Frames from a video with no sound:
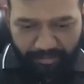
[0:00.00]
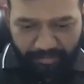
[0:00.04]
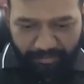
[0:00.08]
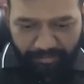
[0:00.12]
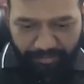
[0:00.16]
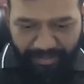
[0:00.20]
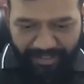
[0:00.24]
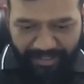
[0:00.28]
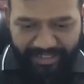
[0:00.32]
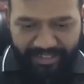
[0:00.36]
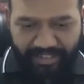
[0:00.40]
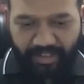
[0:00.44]

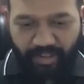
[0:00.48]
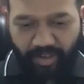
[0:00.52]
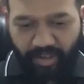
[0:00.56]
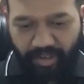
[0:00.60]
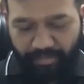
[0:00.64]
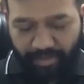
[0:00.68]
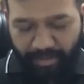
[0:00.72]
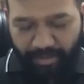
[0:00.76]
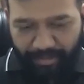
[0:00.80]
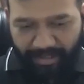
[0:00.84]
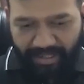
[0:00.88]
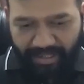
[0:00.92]
break, or
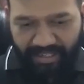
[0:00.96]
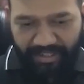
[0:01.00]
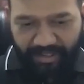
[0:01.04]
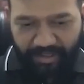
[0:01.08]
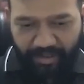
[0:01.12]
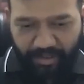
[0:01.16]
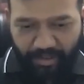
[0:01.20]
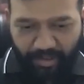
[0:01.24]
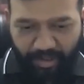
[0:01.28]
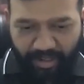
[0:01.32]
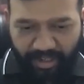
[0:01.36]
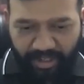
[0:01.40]
maybe like
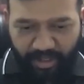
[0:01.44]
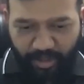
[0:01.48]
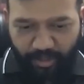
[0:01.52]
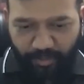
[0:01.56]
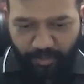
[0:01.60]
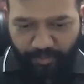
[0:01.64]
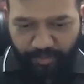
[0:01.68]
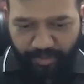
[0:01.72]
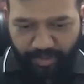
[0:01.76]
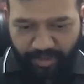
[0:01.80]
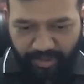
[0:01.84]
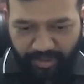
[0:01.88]
kind
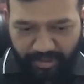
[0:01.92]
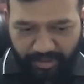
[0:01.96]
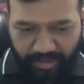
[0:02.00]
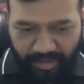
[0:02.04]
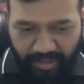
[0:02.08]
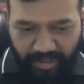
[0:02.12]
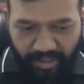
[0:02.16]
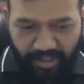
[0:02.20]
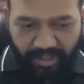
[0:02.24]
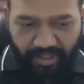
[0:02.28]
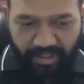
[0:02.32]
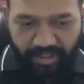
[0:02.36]
of
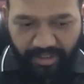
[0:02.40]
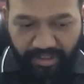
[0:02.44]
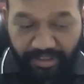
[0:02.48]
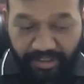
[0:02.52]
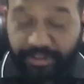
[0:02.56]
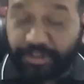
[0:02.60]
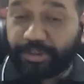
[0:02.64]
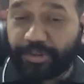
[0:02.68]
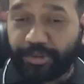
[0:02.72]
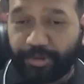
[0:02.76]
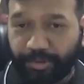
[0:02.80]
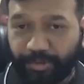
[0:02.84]

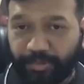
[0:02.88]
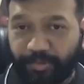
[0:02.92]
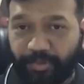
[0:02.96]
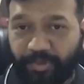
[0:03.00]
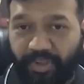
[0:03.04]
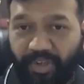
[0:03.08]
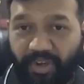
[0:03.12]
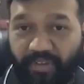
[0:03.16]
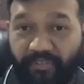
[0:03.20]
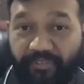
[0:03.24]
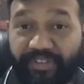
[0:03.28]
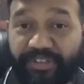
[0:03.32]

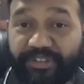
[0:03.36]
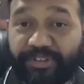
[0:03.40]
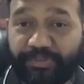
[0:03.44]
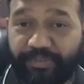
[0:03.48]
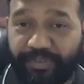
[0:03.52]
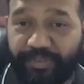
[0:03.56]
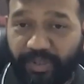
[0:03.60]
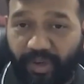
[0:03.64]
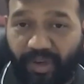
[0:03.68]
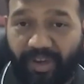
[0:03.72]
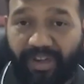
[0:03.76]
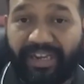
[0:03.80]
issue which
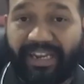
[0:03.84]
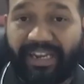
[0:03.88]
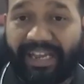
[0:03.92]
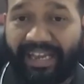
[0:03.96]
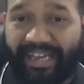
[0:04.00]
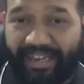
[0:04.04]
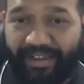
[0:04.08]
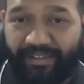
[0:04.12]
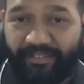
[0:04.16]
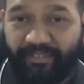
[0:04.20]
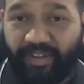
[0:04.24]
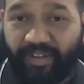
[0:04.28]
we all
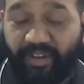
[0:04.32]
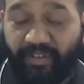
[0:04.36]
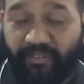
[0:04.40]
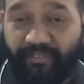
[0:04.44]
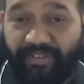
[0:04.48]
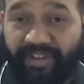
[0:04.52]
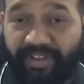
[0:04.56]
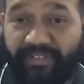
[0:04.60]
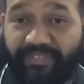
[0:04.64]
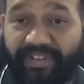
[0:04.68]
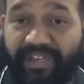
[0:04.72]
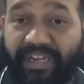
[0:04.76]
have,
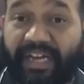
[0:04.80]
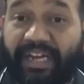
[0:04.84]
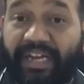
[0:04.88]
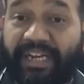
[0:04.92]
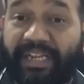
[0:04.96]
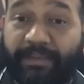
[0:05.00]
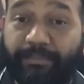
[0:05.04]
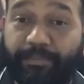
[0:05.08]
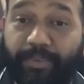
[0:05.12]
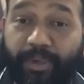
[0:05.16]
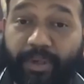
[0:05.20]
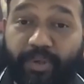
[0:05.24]
where we
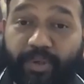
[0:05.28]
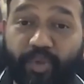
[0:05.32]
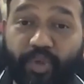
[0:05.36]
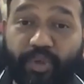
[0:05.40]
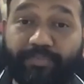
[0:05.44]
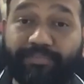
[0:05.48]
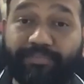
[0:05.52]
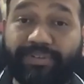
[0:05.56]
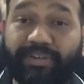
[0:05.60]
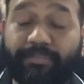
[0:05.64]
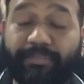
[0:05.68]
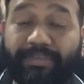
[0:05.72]
unable to
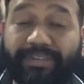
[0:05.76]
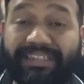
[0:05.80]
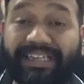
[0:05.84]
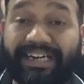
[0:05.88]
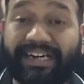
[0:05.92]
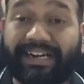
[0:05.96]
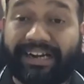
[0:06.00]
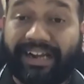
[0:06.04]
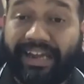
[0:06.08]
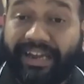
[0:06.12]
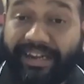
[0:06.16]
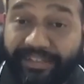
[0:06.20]
implement the
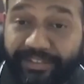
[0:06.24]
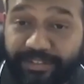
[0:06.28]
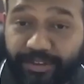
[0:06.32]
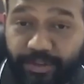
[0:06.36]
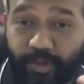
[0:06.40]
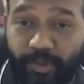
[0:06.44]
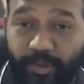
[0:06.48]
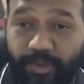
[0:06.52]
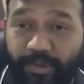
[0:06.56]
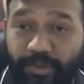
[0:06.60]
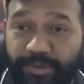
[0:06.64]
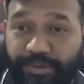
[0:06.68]
right
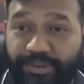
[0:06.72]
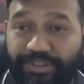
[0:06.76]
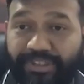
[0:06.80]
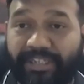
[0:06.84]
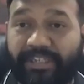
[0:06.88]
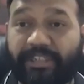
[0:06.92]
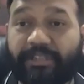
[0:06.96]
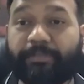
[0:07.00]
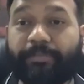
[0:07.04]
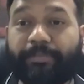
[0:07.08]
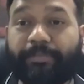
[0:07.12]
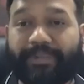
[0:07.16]
solution
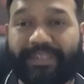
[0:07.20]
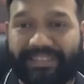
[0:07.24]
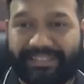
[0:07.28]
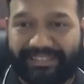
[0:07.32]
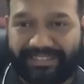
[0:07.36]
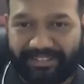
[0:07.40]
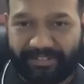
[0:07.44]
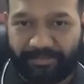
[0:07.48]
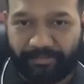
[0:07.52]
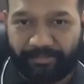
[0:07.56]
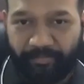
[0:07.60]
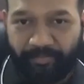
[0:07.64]
at the
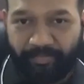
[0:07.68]
place,